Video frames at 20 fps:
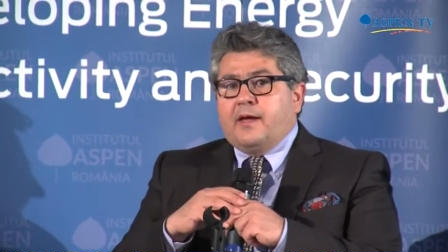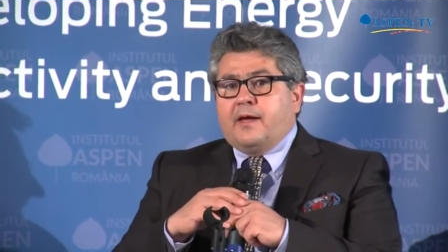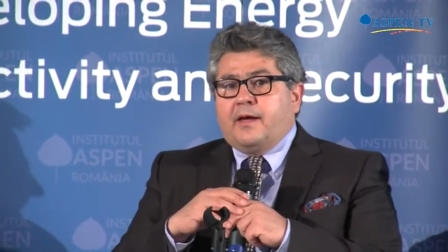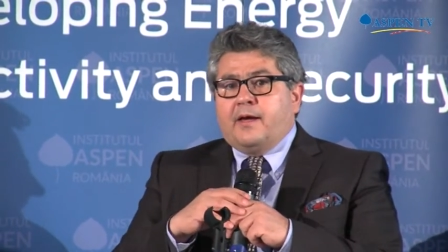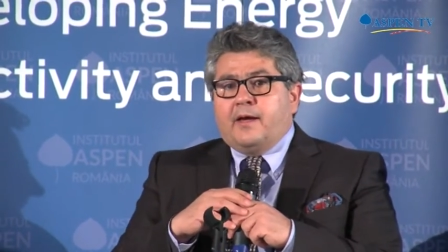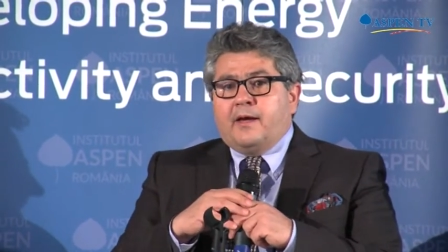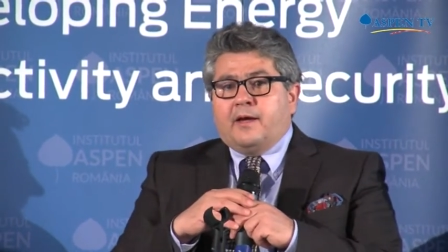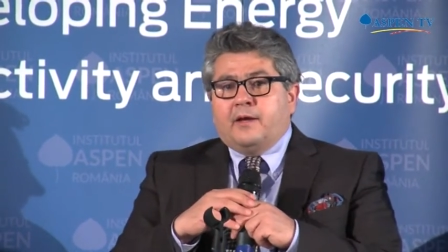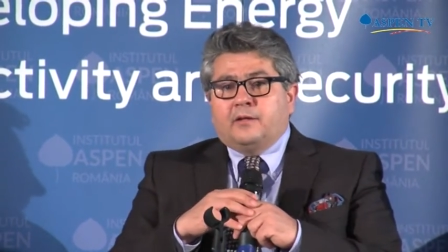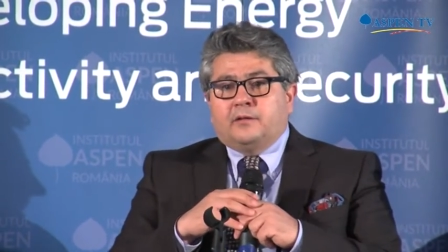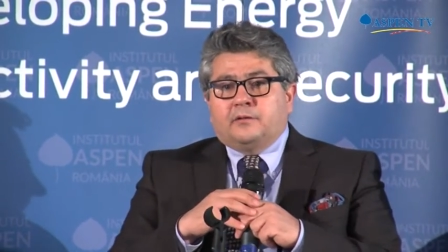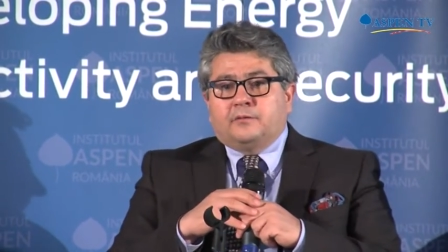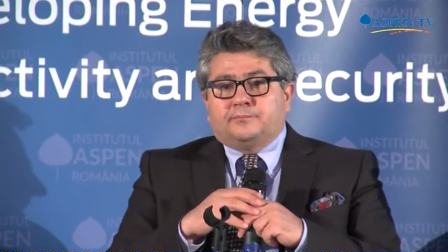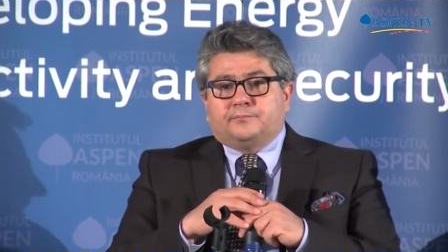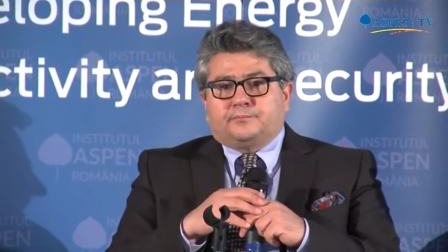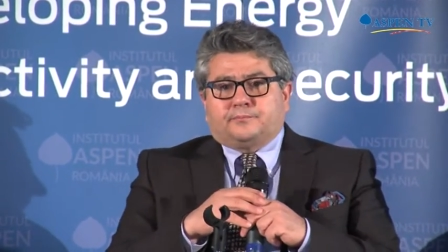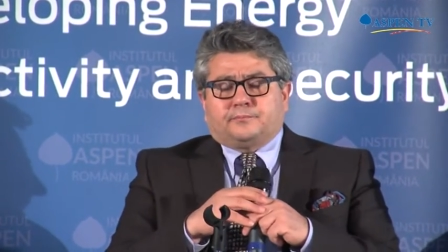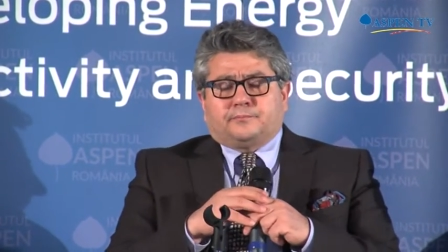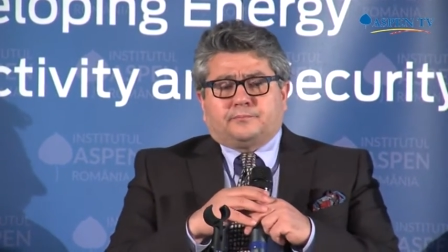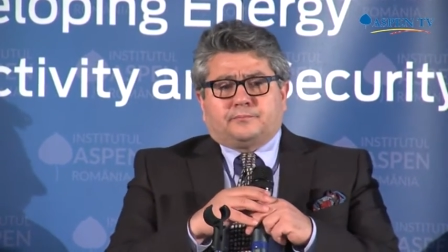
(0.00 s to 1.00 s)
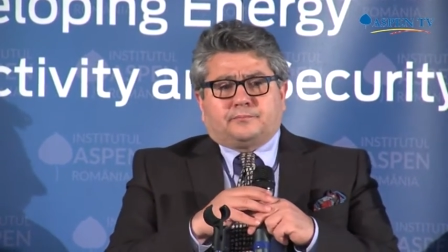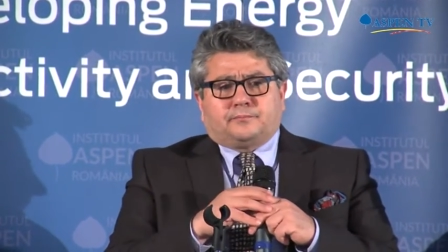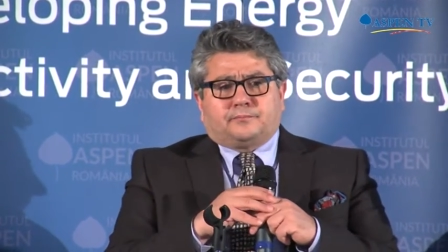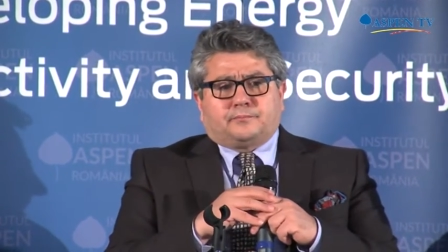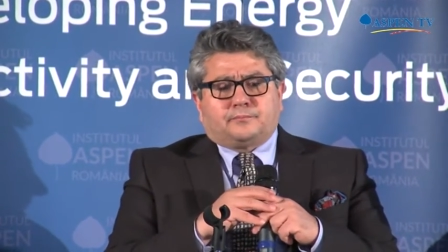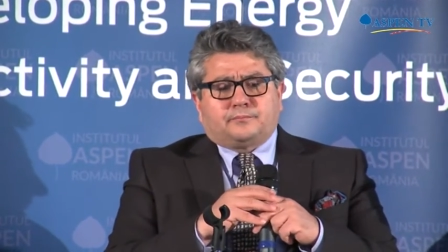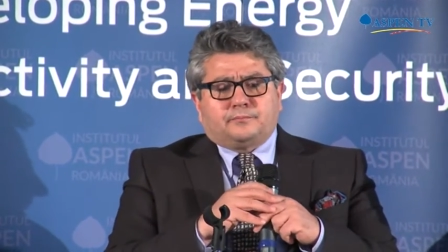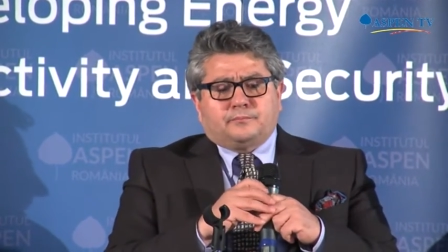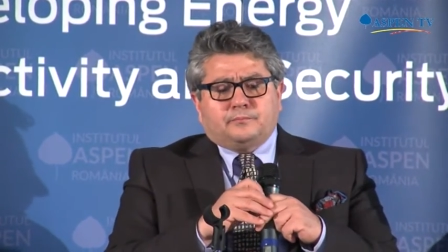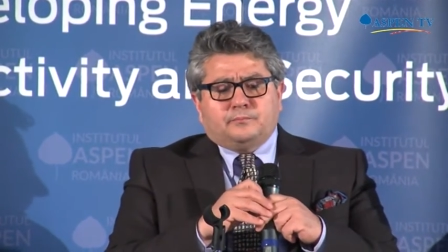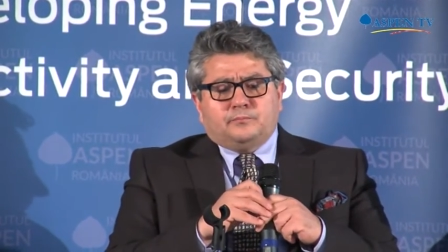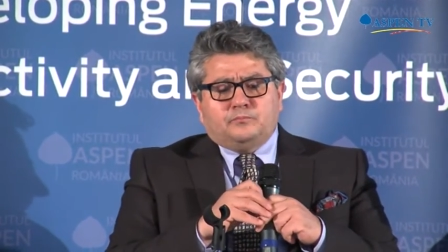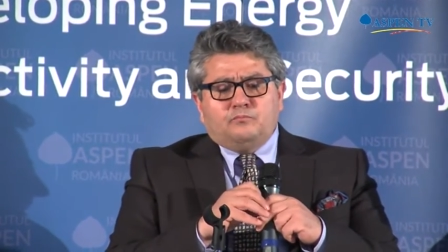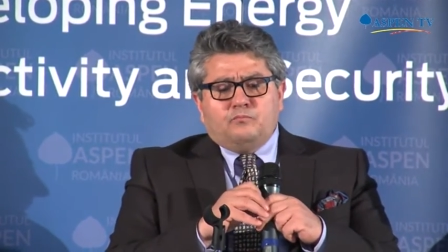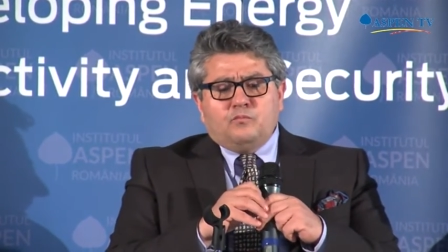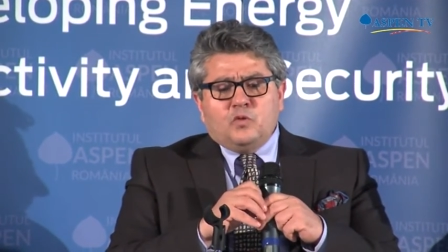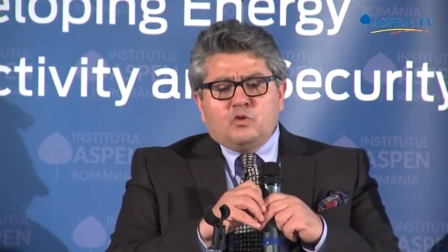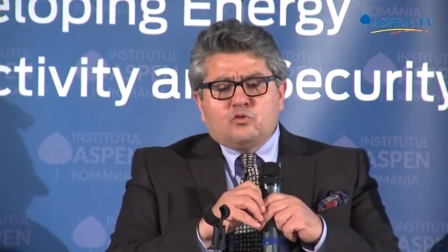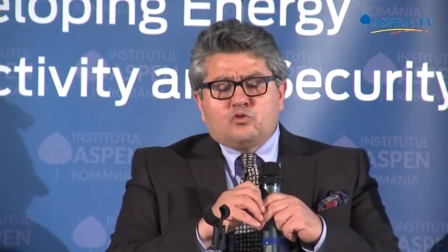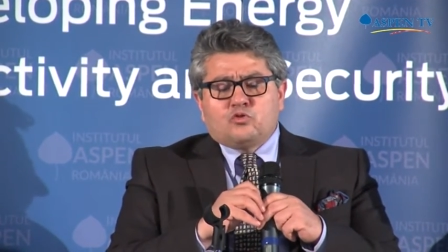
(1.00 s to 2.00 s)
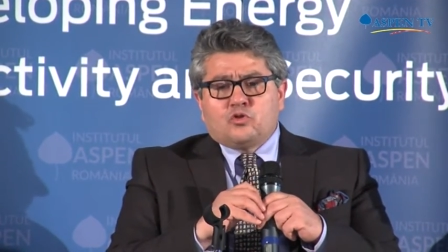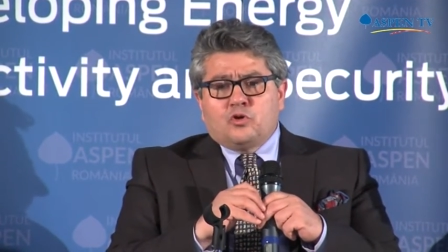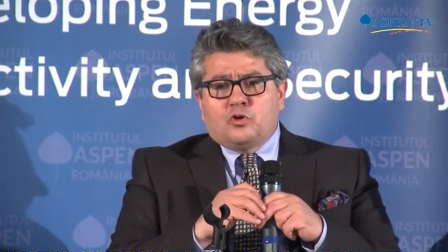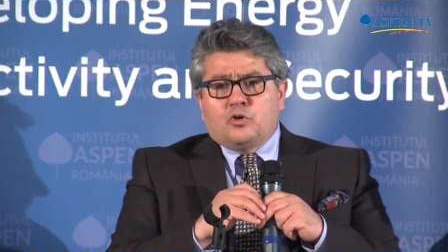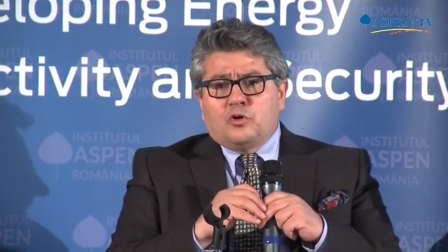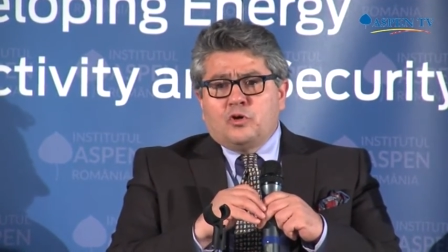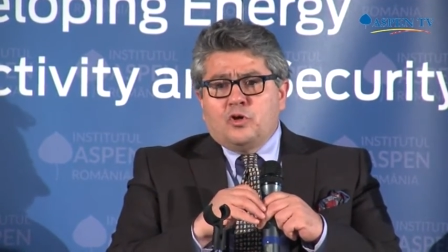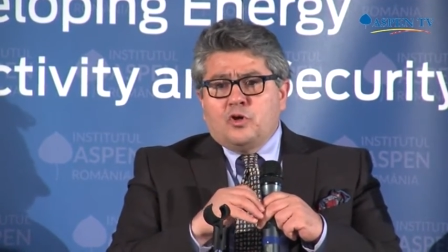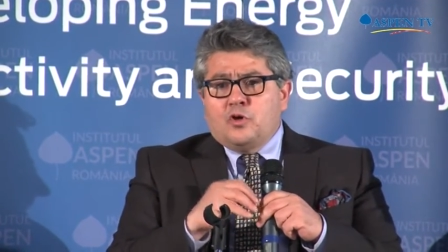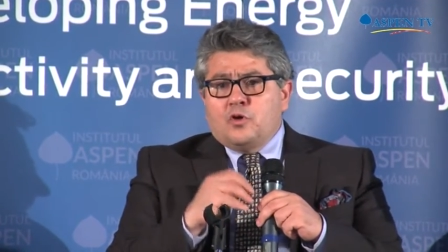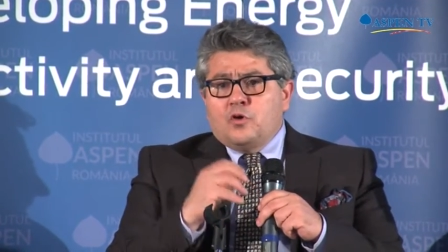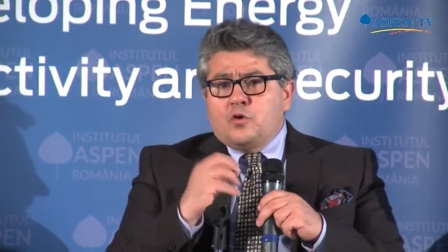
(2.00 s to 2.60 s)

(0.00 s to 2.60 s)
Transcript: And so